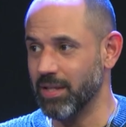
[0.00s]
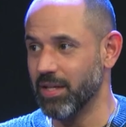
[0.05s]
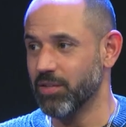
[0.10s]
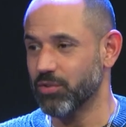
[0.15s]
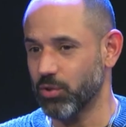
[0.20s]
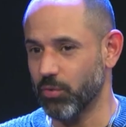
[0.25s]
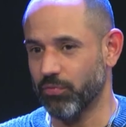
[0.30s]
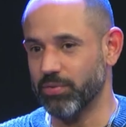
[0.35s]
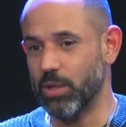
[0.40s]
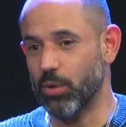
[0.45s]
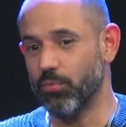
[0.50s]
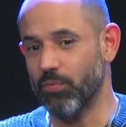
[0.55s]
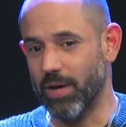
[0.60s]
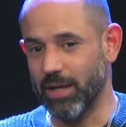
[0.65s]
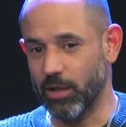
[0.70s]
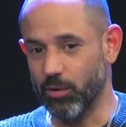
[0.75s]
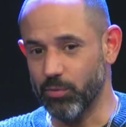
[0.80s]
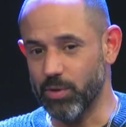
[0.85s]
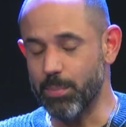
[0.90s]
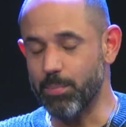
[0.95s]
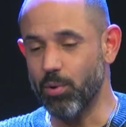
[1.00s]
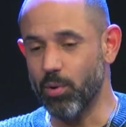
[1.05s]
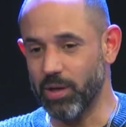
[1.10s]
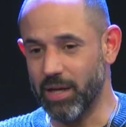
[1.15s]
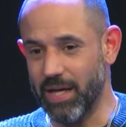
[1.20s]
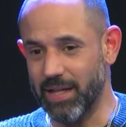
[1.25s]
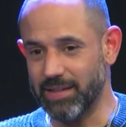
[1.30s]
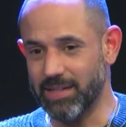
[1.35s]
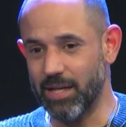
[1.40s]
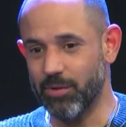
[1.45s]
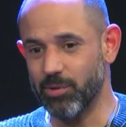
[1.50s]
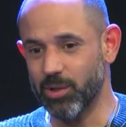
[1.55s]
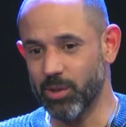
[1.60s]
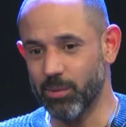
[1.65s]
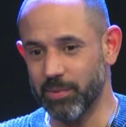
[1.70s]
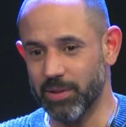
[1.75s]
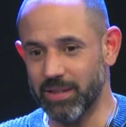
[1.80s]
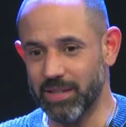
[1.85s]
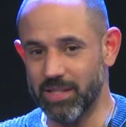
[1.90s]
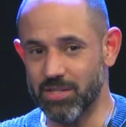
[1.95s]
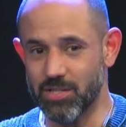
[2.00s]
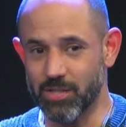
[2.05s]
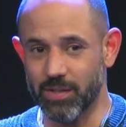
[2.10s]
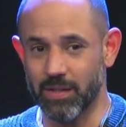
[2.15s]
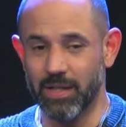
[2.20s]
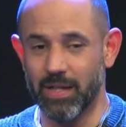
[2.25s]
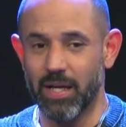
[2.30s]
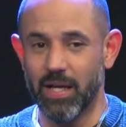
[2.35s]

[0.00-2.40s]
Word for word: So their final report had that recommendation.